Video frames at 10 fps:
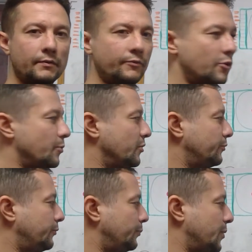form
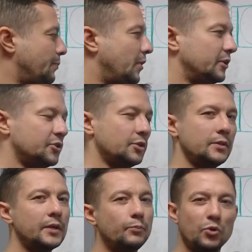of propulsion
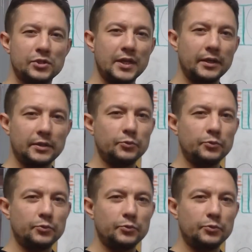that most likely